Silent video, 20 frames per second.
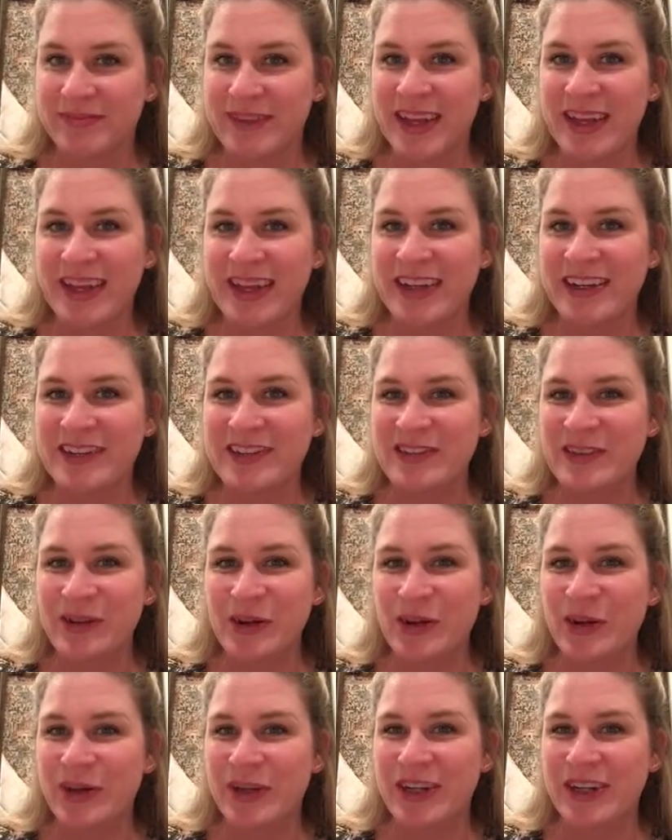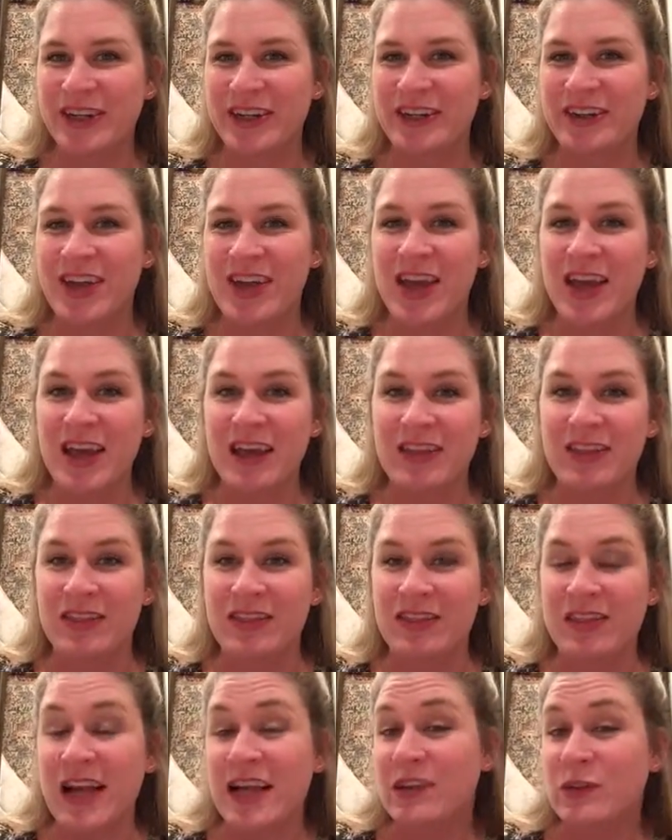Hey guys, Nicole here.
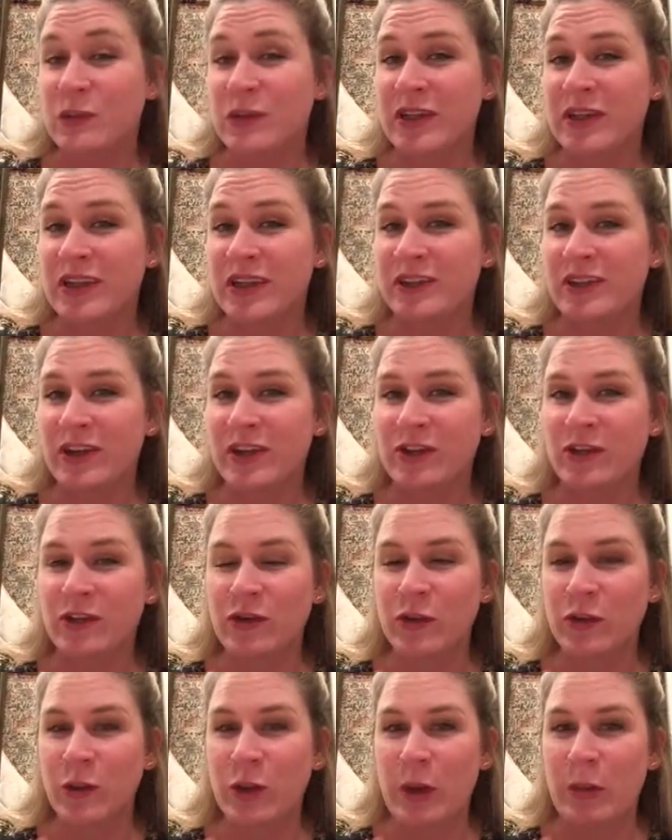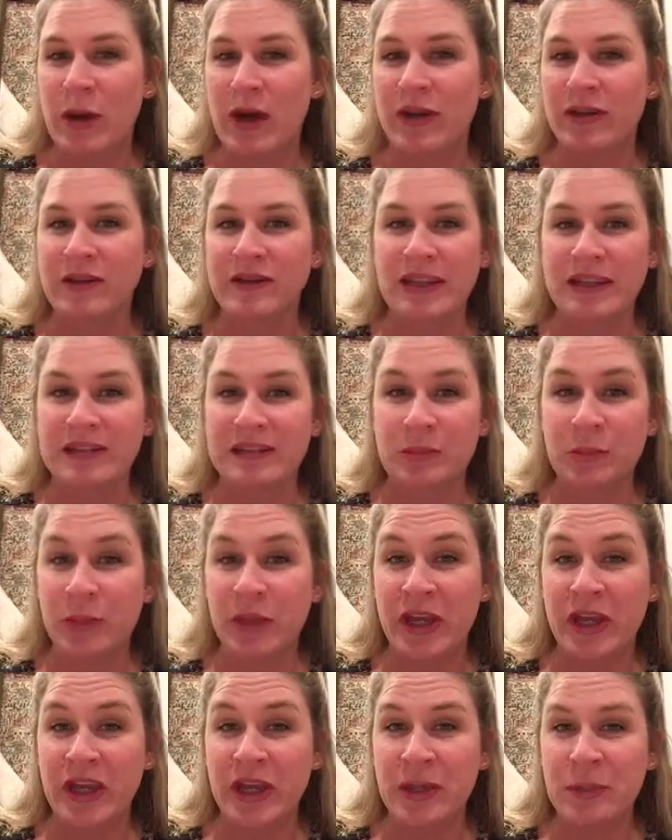Last week I talked to you about lesson
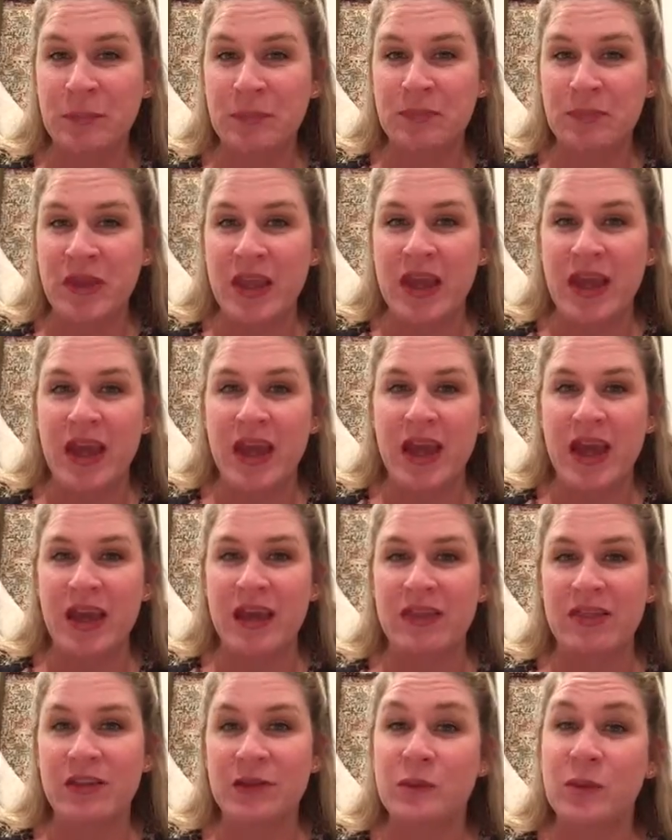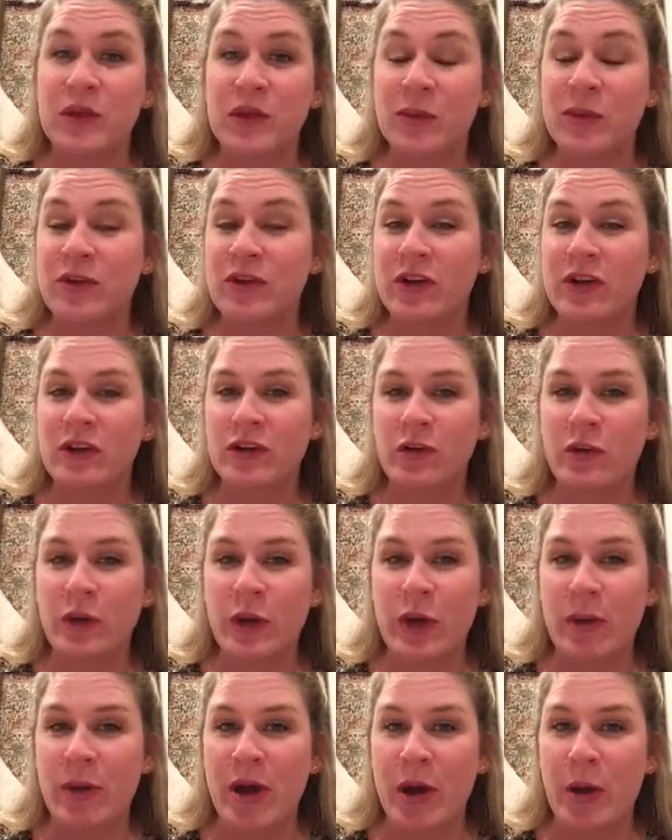planning, and this week I want to talk to you
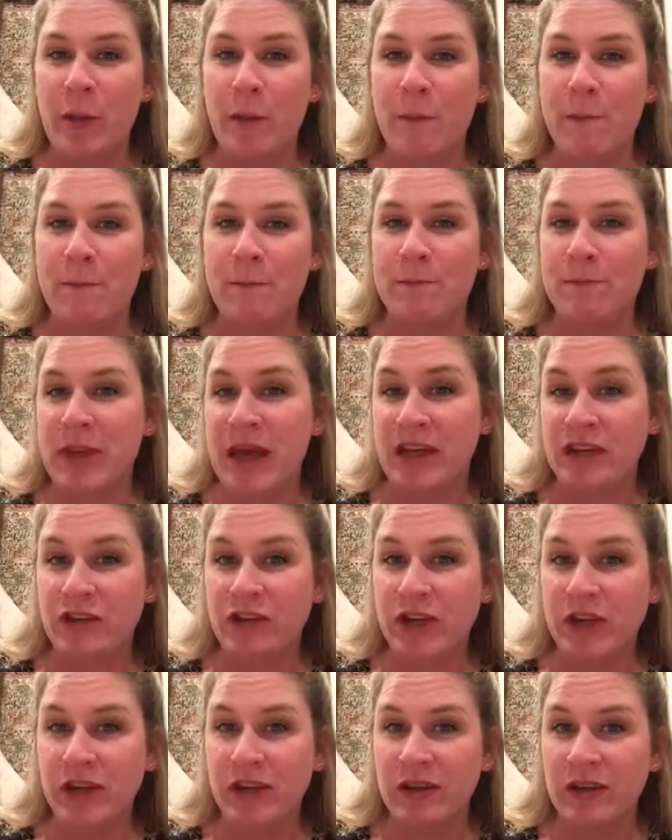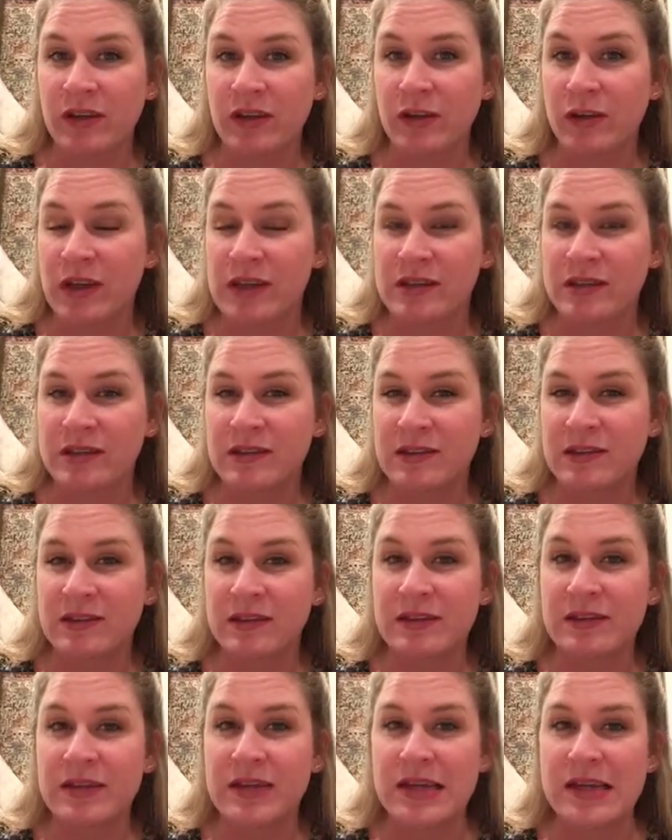about batching your
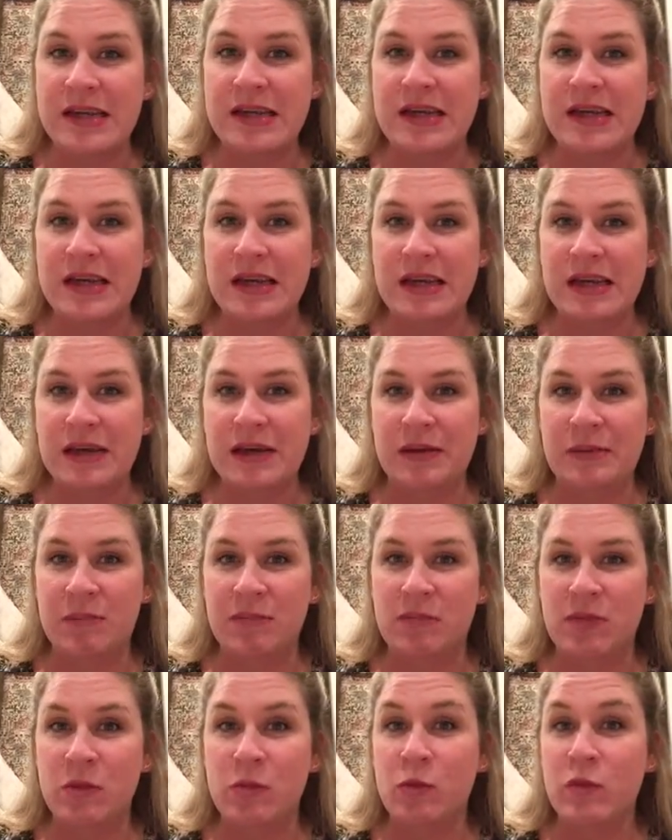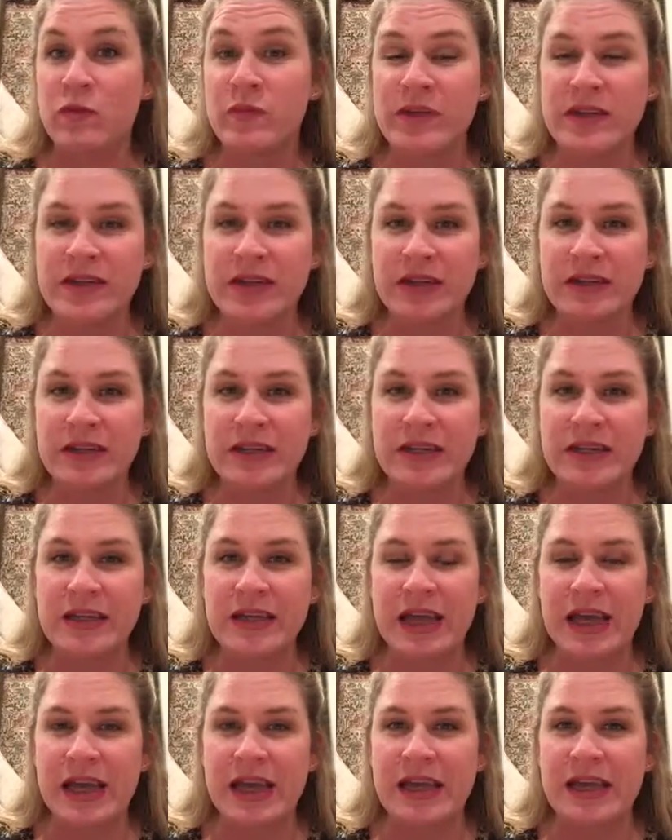lessons, the movement
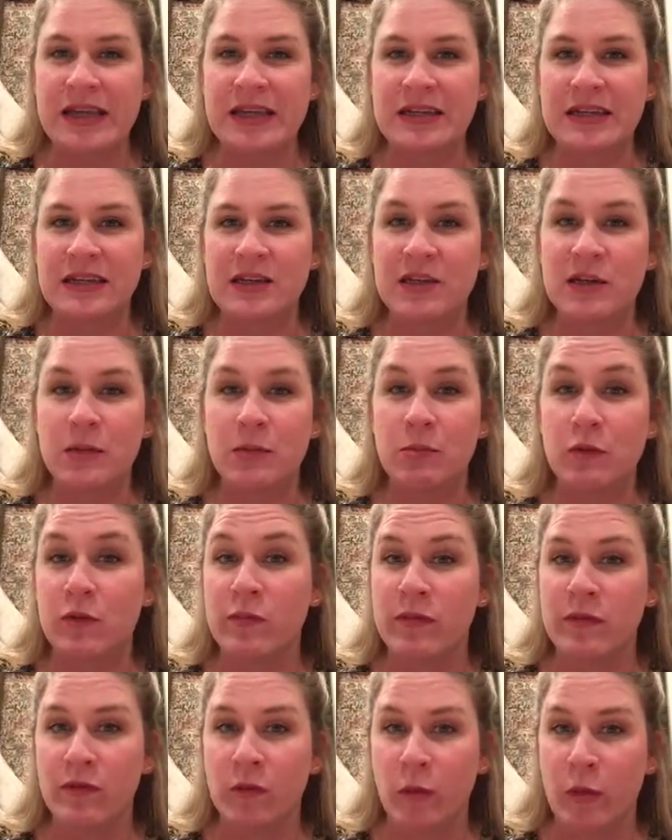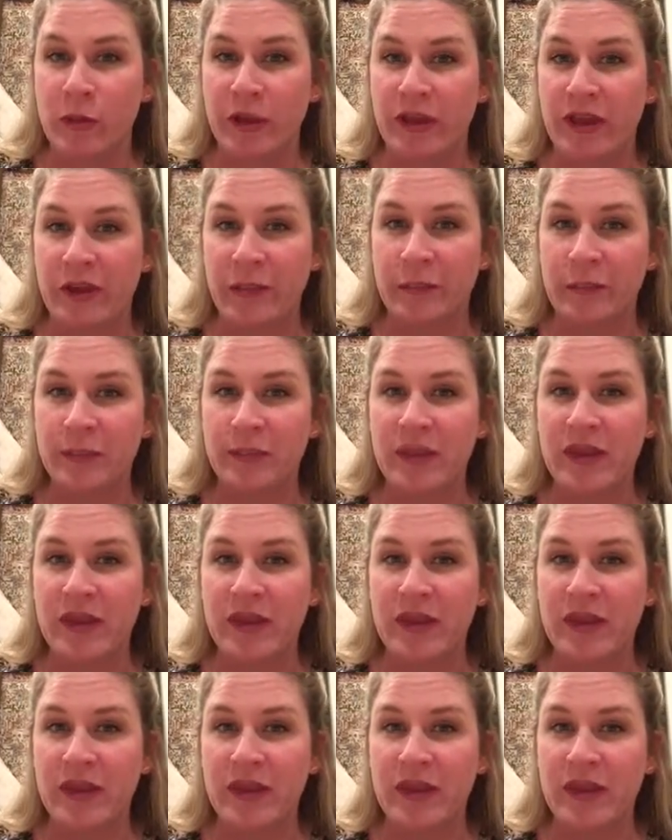technique, and movement formula.